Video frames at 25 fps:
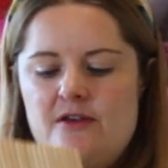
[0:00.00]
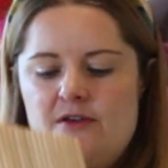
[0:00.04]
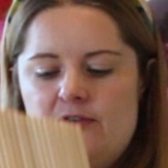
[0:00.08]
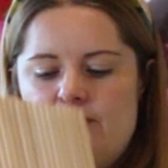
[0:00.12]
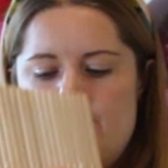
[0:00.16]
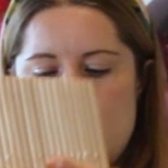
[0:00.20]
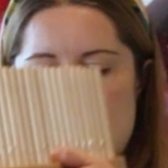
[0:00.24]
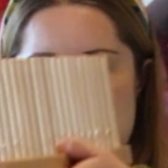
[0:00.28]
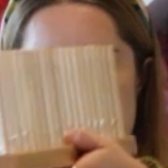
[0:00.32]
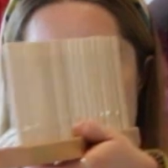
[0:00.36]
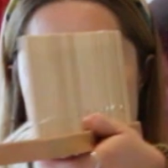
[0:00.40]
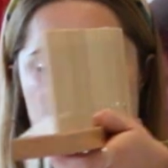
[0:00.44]

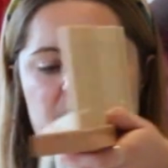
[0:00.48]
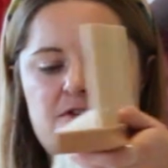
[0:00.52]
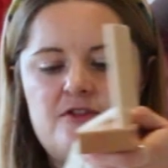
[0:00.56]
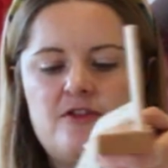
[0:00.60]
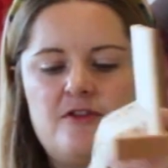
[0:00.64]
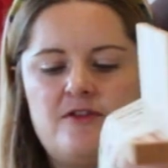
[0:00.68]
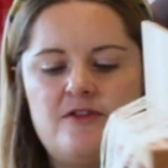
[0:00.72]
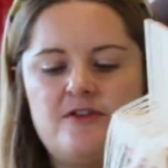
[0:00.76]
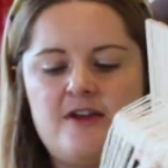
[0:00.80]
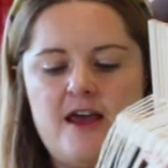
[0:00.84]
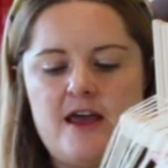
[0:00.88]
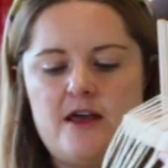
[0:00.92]
So I'll
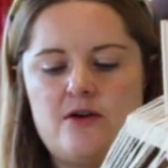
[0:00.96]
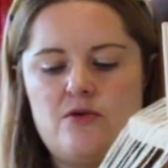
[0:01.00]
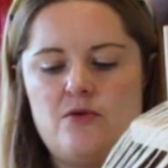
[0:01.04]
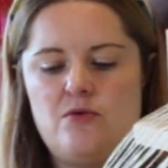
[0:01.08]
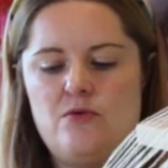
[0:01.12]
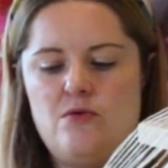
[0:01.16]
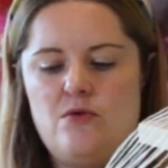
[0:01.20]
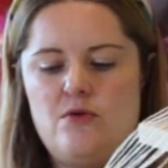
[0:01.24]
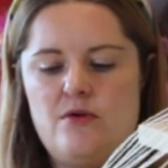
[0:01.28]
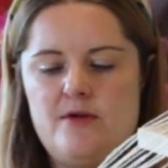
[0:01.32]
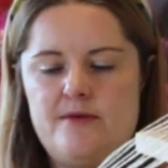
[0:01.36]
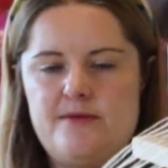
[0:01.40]
just take
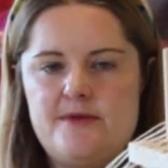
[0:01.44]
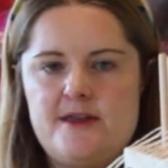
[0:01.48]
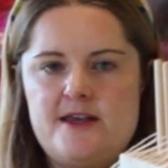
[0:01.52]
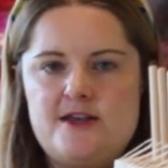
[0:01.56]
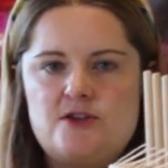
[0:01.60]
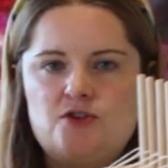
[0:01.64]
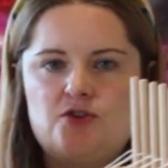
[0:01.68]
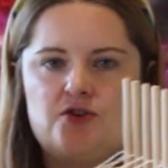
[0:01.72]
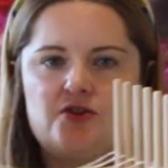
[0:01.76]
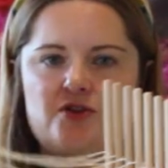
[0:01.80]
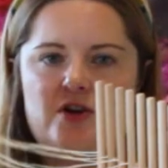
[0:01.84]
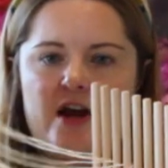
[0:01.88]
all of
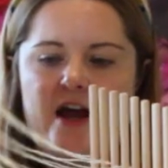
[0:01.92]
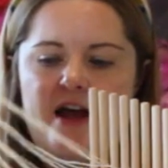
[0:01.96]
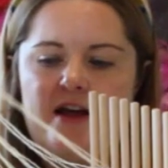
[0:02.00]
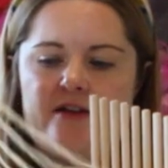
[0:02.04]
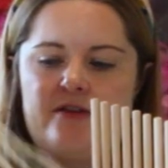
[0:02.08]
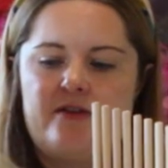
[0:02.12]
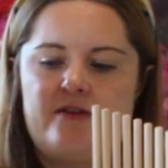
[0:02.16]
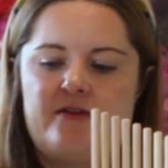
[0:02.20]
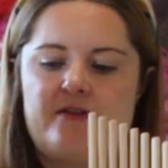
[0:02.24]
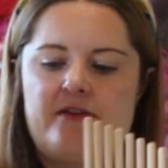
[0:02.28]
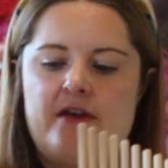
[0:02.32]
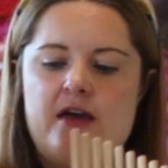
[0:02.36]
these
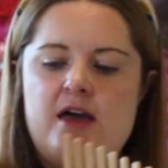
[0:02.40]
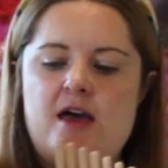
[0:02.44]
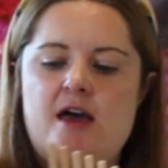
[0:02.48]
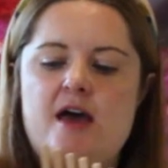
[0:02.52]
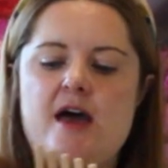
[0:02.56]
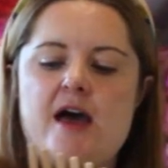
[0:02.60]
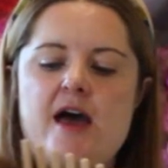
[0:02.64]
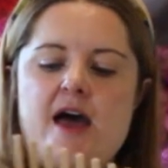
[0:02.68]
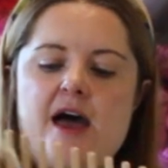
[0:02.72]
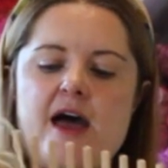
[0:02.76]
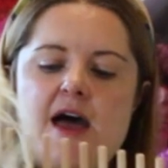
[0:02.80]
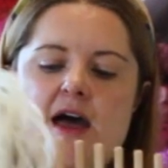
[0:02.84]
strands
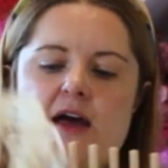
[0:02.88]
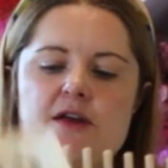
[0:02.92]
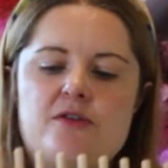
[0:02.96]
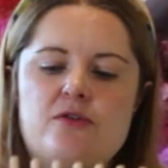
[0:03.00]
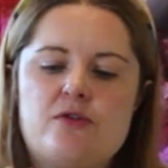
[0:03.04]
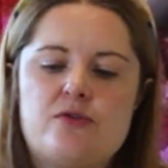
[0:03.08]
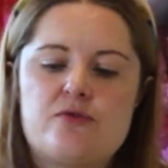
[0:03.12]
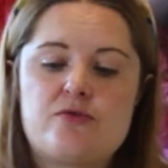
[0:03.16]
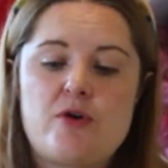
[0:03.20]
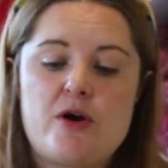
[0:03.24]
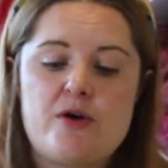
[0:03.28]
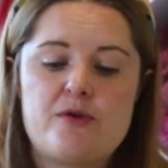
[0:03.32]

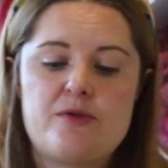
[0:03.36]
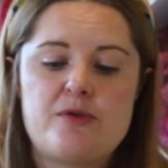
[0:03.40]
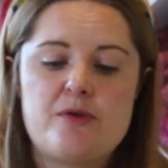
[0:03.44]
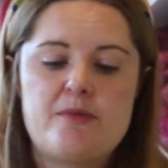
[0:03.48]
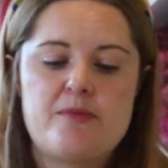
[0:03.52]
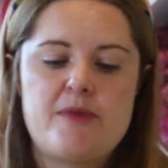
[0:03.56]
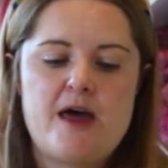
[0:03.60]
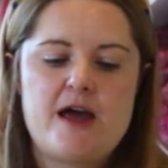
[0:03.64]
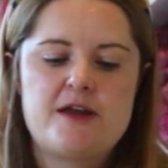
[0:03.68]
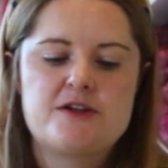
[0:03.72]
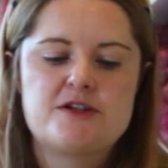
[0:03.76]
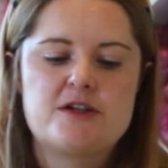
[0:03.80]
and throw
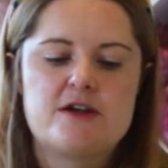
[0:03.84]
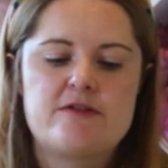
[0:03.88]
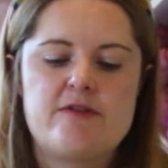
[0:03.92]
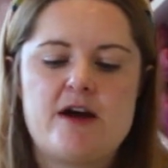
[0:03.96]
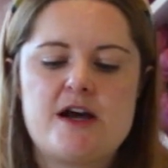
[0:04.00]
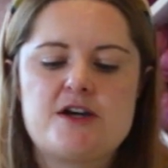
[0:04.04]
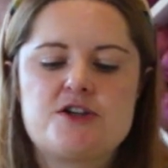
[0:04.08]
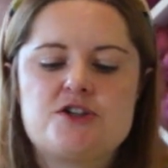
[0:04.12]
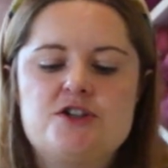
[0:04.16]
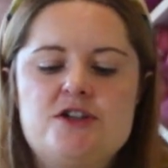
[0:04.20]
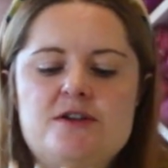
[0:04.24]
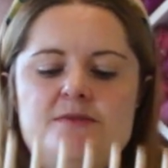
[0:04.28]
them that
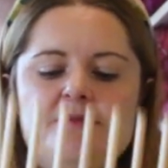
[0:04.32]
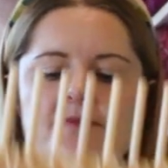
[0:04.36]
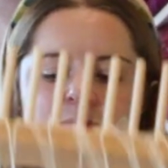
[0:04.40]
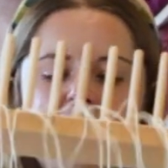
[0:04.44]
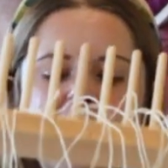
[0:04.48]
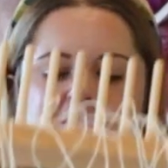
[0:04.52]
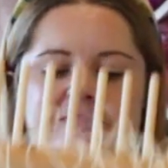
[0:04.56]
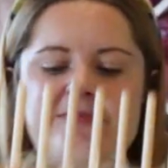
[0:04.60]
direction.